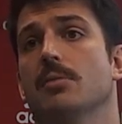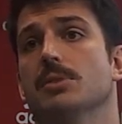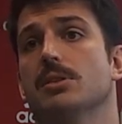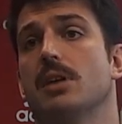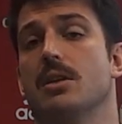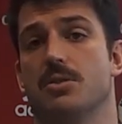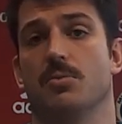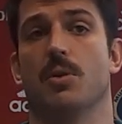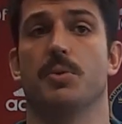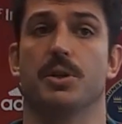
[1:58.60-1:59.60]
Just touched on
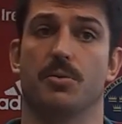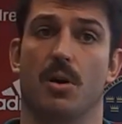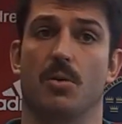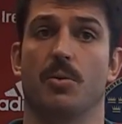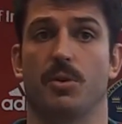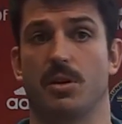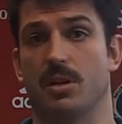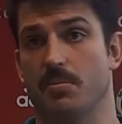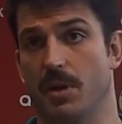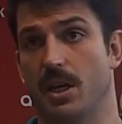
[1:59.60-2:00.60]
what we did wrong, what we could have
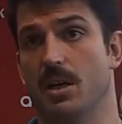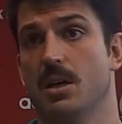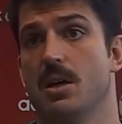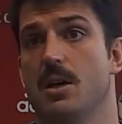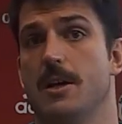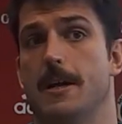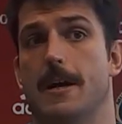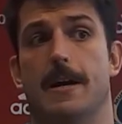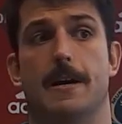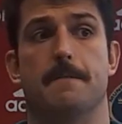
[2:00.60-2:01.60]
done better.
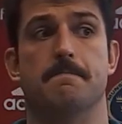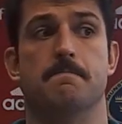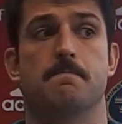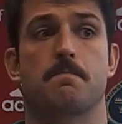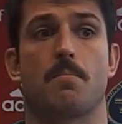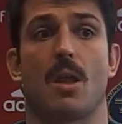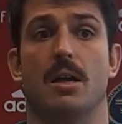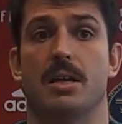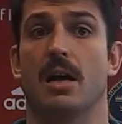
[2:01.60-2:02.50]
And yeah,